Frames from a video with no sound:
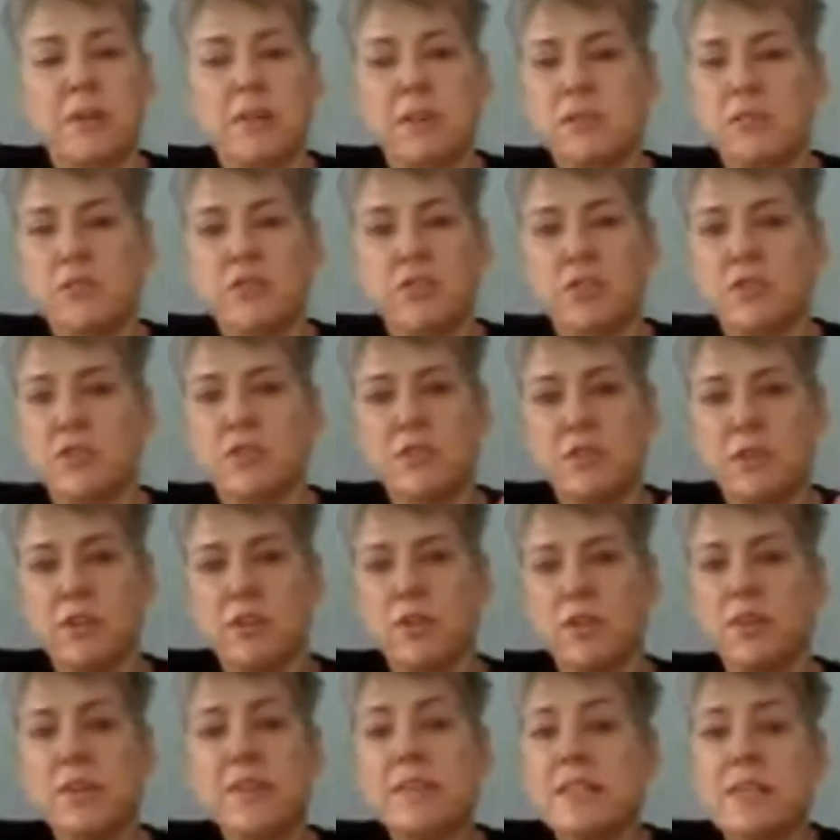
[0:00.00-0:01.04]
I mean, it's
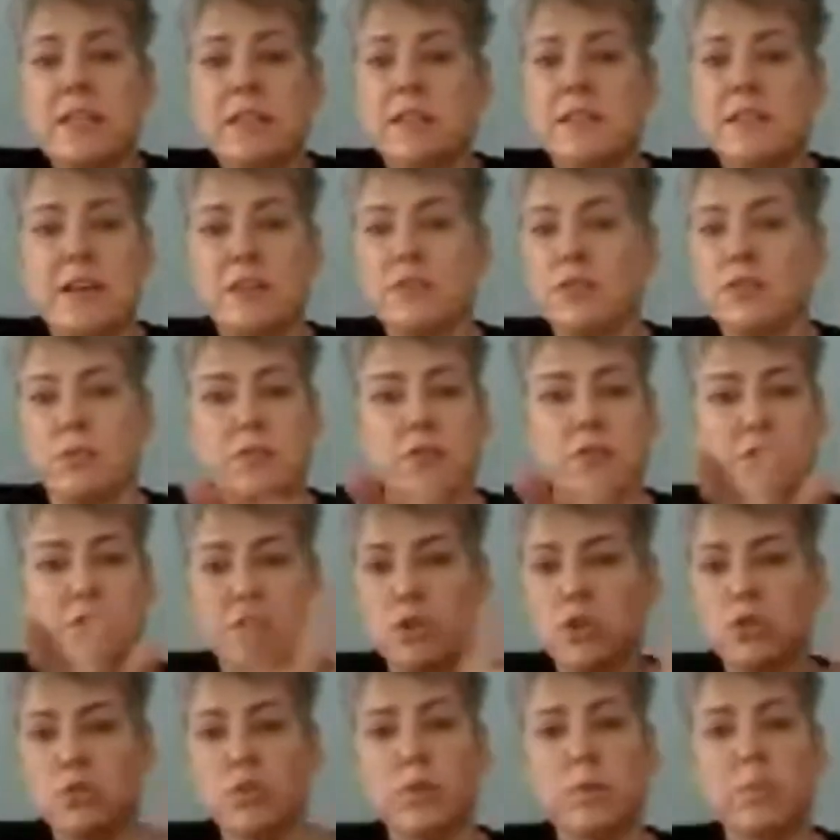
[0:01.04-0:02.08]
just you can see the desert
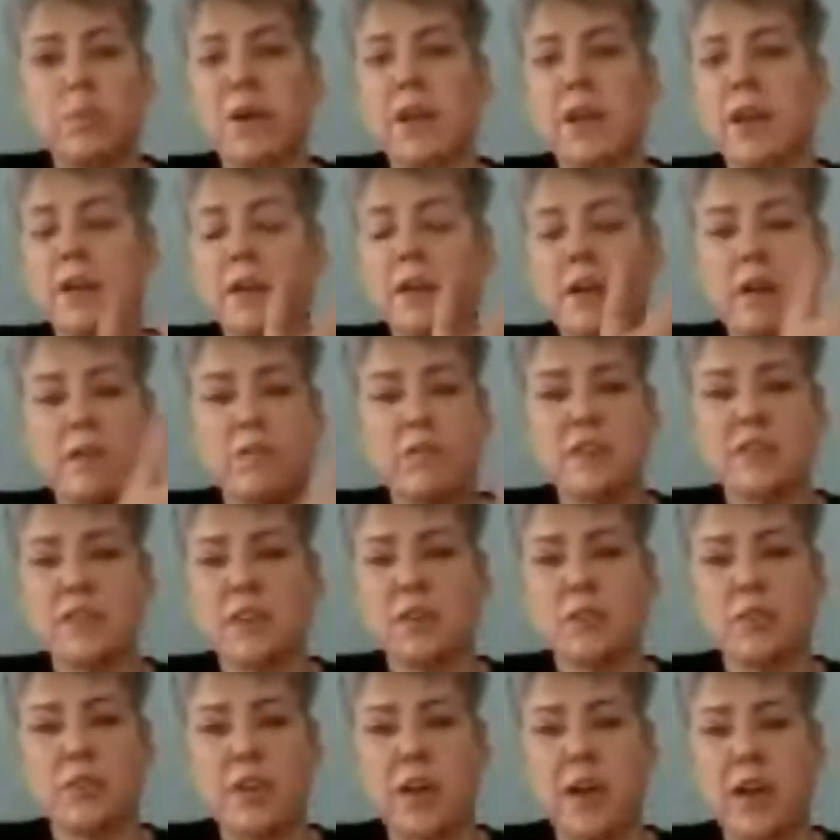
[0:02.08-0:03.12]
just creeping in every
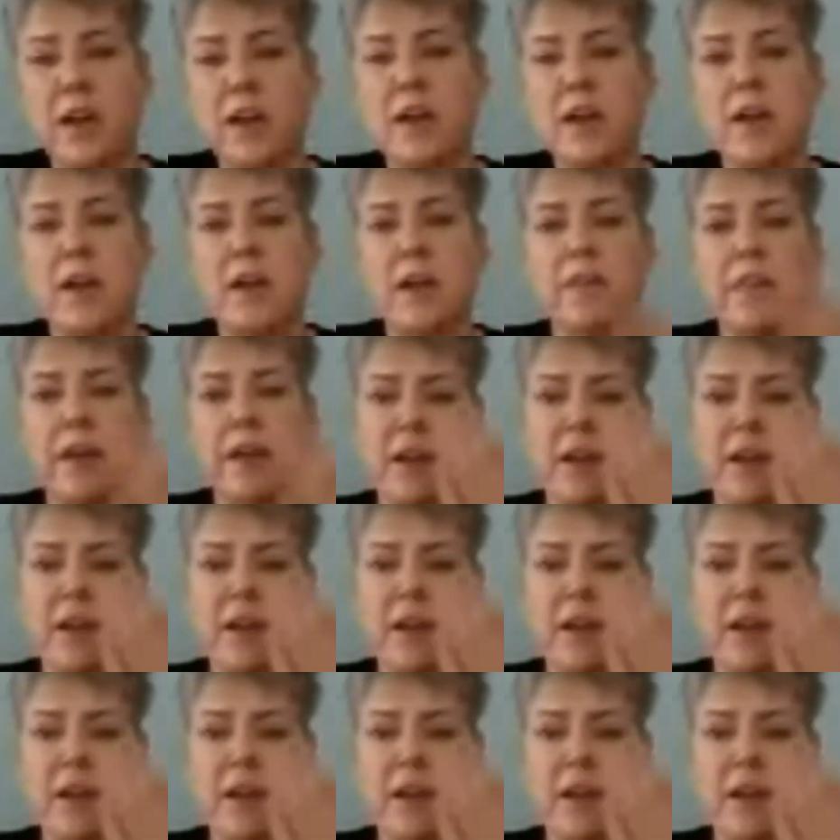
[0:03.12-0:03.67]
single day.